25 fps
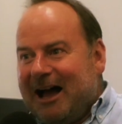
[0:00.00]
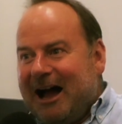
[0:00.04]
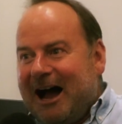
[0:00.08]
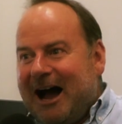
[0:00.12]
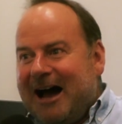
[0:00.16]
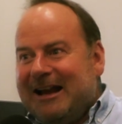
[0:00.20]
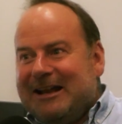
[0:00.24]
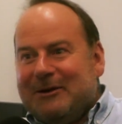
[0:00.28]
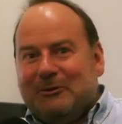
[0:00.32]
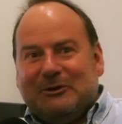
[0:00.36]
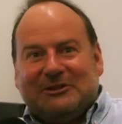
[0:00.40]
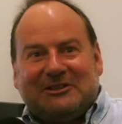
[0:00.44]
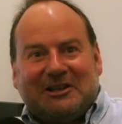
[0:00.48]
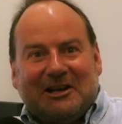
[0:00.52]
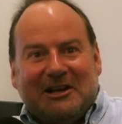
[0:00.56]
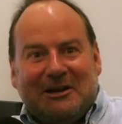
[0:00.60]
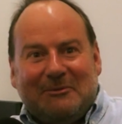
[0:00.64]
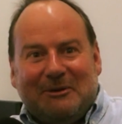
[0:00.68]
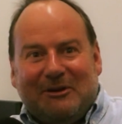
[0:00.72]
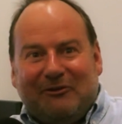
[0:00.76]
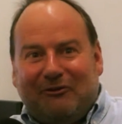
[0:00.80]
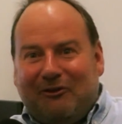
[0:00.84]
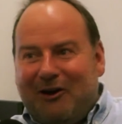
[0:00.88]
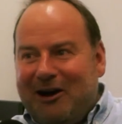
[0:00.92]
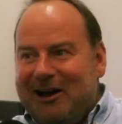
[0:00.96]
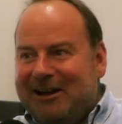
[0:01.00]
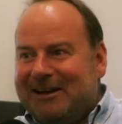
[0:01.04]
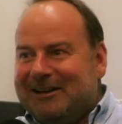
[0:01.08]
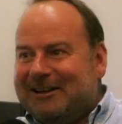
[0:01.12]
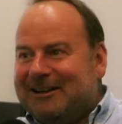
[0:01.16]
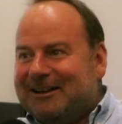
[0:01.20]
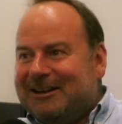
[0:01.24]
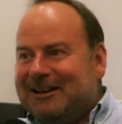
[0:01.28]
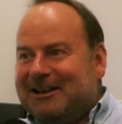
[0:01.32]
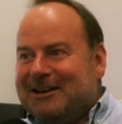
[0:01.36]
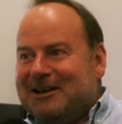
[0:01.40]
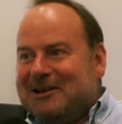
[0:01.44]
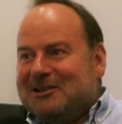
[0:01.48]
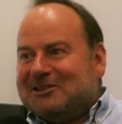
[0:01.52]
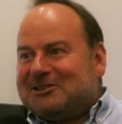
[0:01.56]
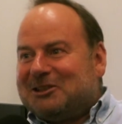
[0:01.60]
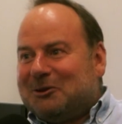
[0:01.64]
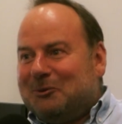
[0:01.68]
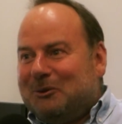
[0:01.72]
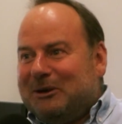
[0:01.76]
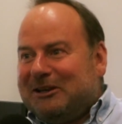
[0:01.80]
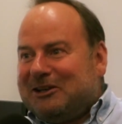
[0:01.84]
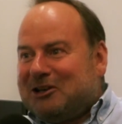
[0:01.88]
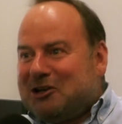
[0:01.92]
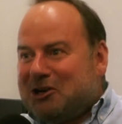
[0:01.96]
and it was going to be fine.
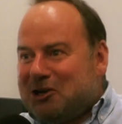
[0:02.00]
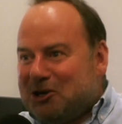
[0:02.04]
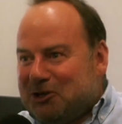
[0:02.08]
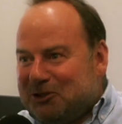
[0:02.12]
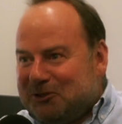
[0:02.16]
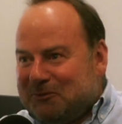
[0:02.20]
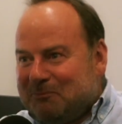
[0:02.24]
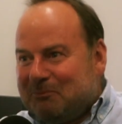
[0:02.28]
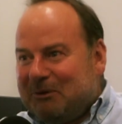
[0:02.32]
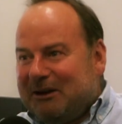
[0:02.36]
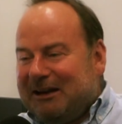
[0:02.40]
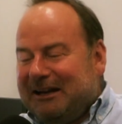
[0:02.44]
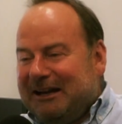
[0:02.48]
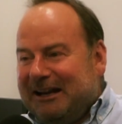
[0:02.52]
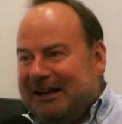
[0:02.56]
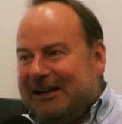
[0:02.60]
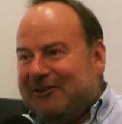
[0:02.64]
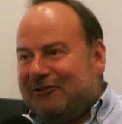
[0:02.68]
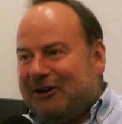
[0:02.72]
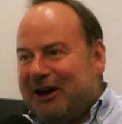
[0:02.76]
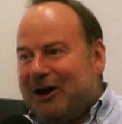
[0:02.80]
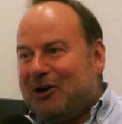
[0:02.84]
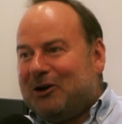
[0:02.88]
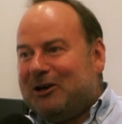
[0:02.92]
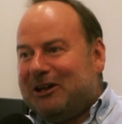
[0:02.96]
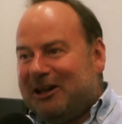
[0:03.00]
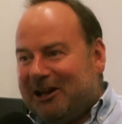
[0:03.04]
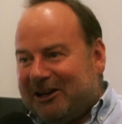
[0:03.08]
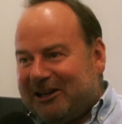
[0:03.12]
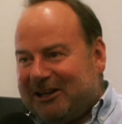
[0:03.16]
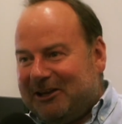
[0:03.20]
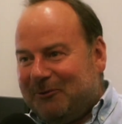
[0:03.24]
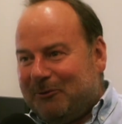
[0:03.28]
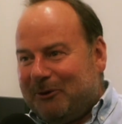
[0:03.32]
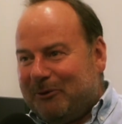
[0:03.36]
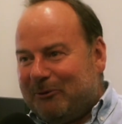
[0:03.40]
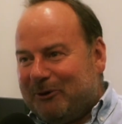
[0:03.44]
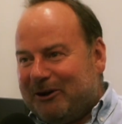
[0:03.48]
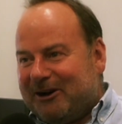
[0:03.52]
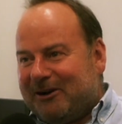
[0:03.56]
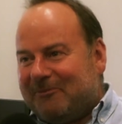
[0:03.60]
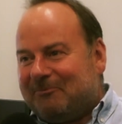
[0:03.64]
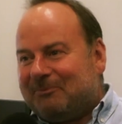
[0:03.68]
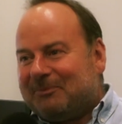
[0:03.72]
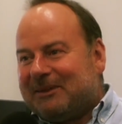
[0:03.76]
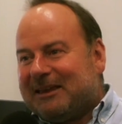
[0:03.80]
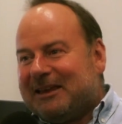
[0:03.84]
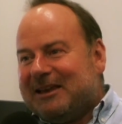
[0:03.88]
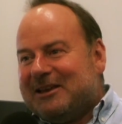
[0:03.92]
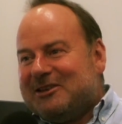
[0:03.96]
So we couldn't believe how lucky we were.
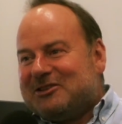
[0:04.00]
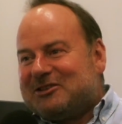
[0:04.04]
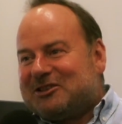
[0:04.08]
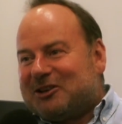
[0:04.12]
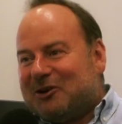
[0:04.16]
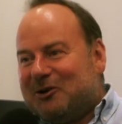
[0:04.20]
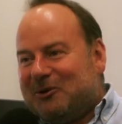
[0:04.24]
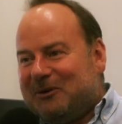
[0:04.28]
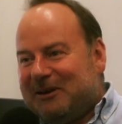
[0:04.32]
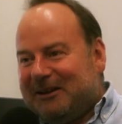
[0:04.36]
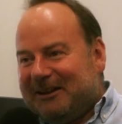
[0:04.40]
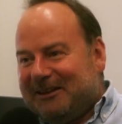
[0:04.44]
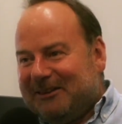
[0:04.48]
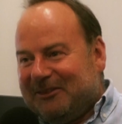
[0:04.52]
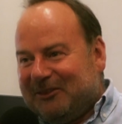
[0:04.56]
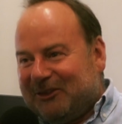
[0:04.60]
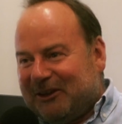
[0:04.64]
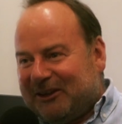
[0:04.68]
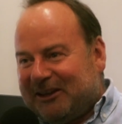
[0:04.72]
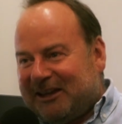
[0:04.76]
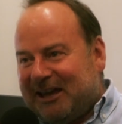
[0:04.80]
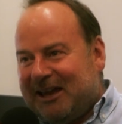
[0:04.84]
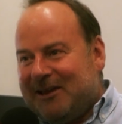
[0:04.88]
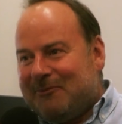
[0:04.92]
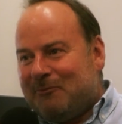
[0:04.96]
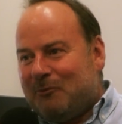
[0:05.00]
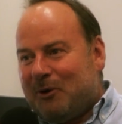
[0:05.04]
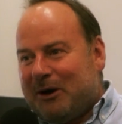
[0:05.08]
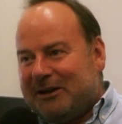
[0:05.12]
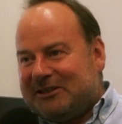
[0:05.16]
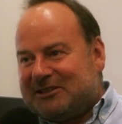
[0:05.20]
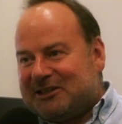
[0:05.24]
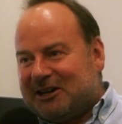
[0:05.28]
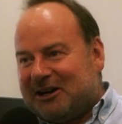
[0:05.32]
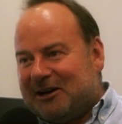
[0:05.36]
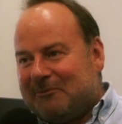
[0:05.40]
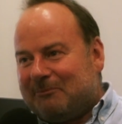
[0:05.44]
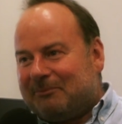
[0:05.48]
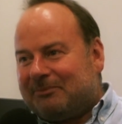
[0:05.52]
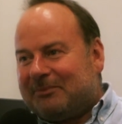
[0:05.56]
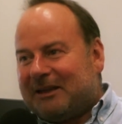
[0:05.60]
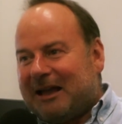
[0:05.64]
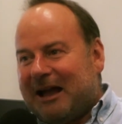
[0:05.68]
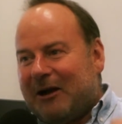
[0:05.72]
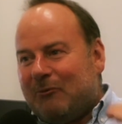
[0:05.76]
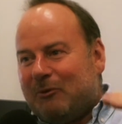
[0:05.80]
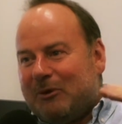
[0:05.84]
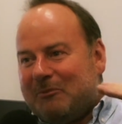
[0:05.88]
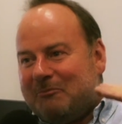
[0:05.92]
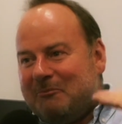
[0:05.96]
So the game went up,
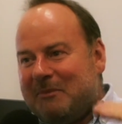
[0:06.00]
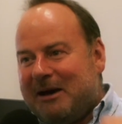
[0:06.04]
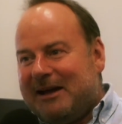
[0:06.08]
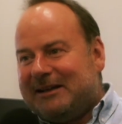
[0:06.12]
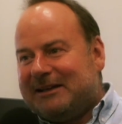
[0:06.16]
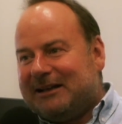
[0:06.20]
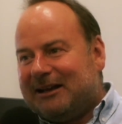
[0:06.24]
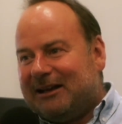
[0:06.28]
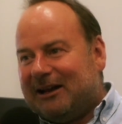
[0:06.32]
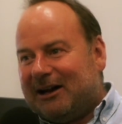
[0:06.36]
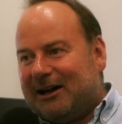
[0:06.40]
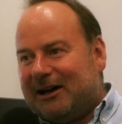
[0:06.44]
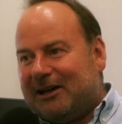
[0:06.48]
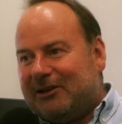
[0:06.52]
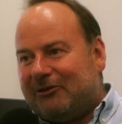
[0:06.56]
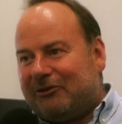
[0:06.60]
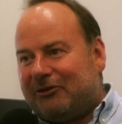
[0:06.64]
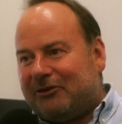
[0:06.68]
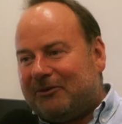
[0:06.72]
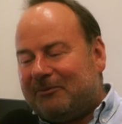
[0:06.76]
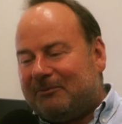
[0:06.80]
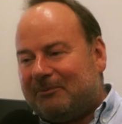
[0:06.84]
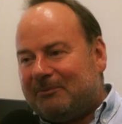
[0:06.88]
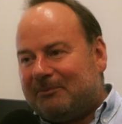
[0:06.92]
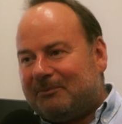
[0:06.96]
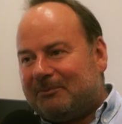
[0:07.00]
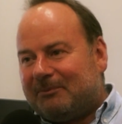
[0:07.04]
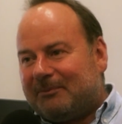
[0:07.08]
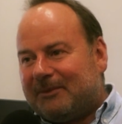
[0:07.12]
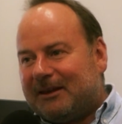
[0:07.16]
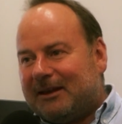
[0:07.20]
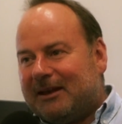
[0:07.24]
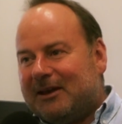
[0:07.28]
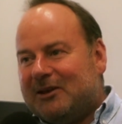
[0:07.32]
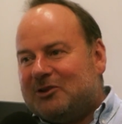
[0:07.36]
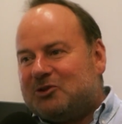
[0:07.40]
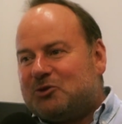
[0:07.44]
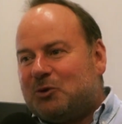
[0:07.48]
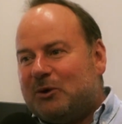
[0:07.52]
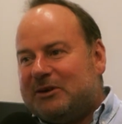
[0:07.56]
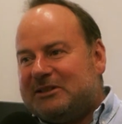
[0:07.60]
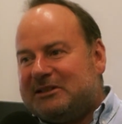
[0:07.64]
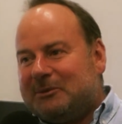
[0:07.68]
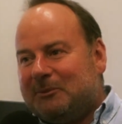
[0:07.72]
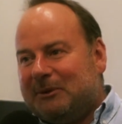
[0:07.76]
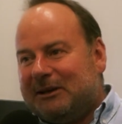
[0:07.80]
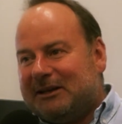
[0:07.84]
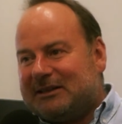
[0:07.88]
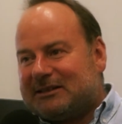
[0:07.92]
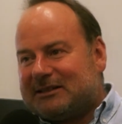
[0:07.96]
and we made it live.
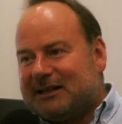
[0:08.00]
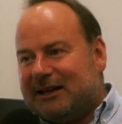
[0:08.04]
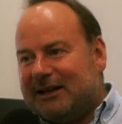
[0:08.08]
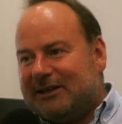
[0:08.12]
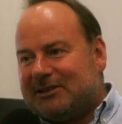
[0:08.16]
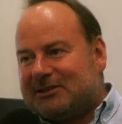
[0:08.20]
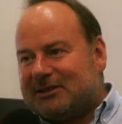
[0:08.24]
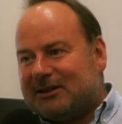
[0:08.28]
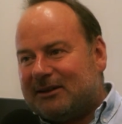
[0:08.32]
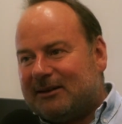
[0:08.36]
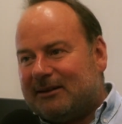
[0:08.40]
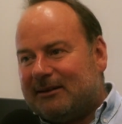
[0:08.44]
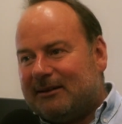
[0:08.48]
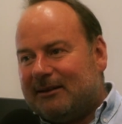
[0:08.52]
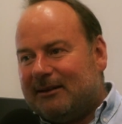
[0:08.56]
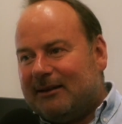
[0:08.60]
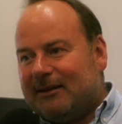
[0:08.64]
20 minutes later,